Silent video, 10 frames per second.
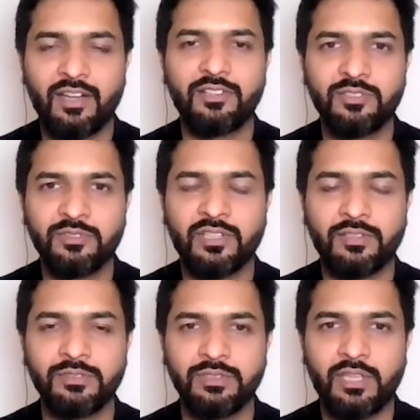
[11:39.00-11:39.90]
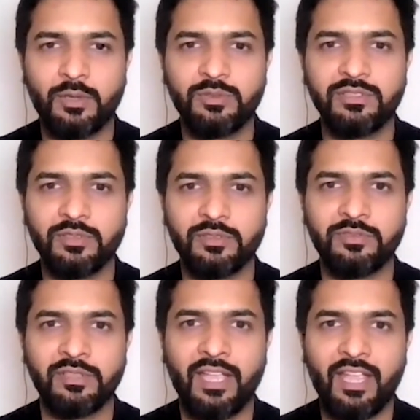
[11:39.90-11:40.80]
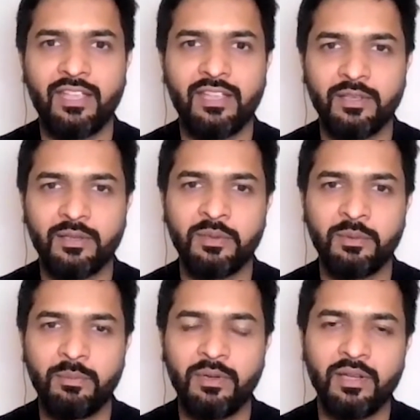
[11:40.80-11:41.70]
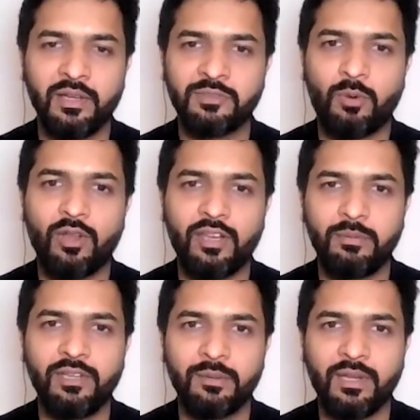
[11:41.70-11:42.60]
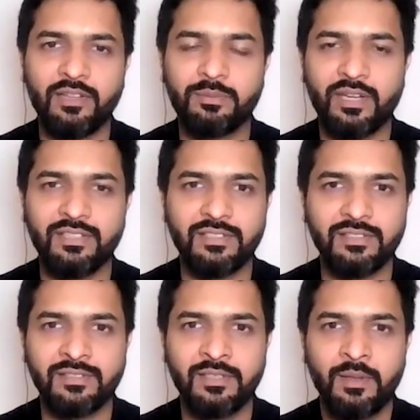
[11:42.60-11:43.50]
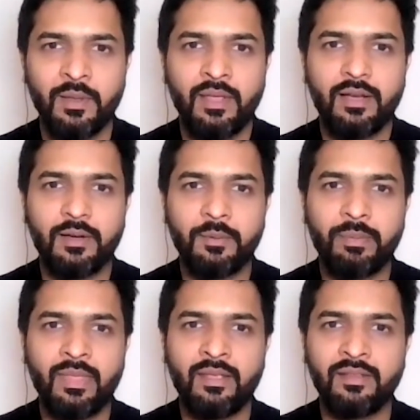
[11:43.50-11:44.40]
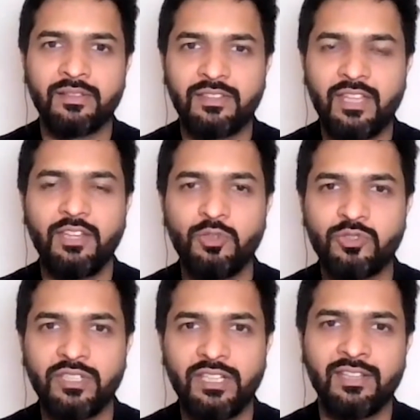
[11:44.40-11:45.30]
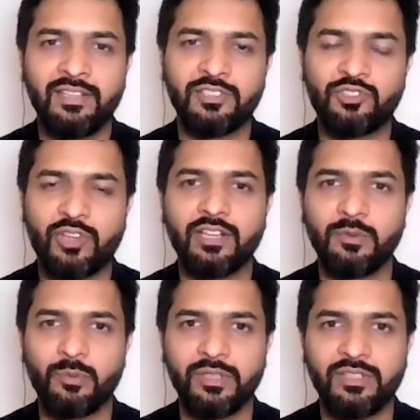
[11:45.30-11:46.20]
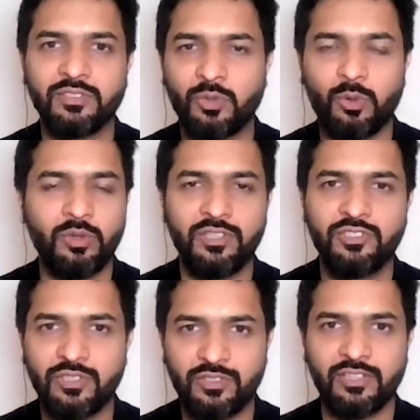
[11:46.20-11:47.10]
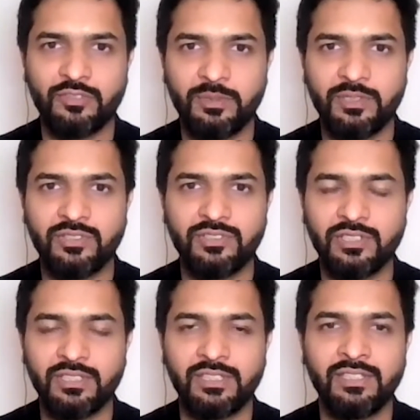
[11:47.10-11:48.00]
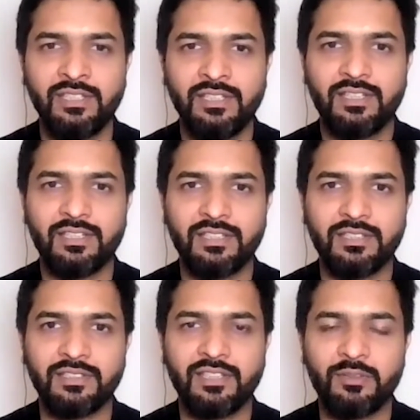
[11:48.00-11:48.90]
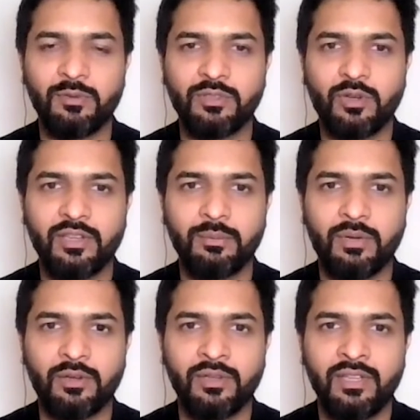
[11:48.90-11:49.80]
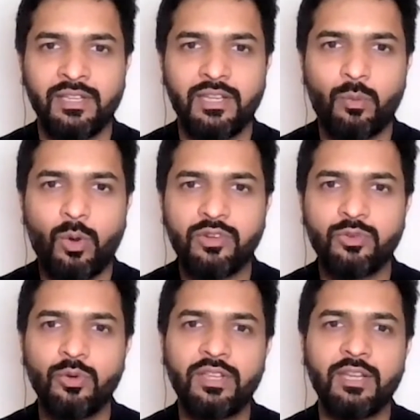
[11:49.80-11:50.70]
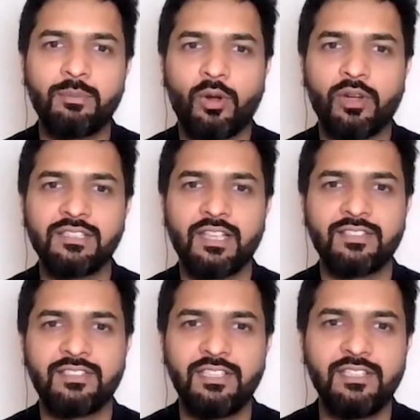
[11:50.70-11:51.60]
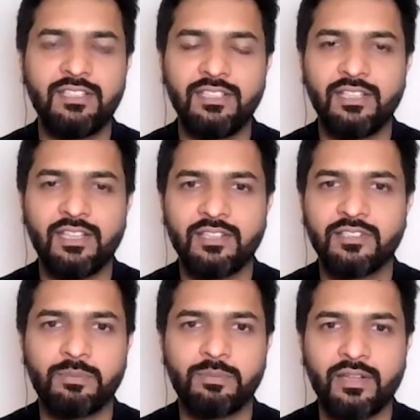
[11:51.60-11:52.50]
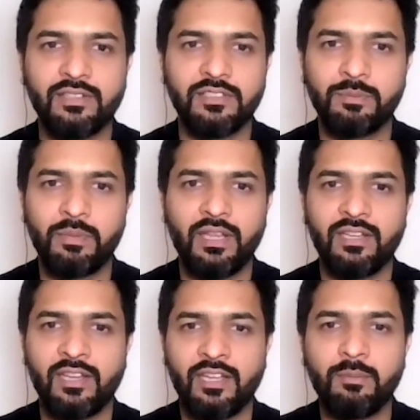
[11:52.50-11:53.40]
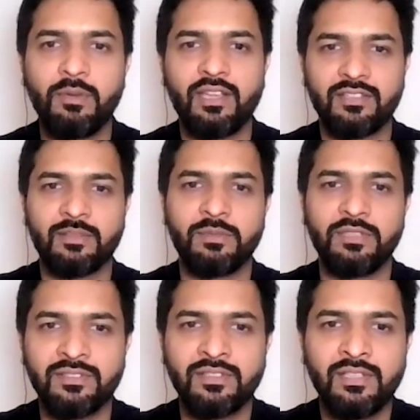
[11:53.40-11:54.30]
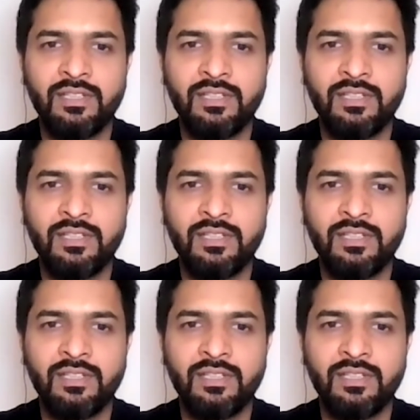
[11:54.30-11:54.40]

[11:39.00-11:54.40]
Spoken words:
hundreds of thousands of small and medium enterprises. Um, they usually struggle with this whole digital transformation journey that we're talking about. Now, what role can bodies like CDT and its partners play in enabling SMEs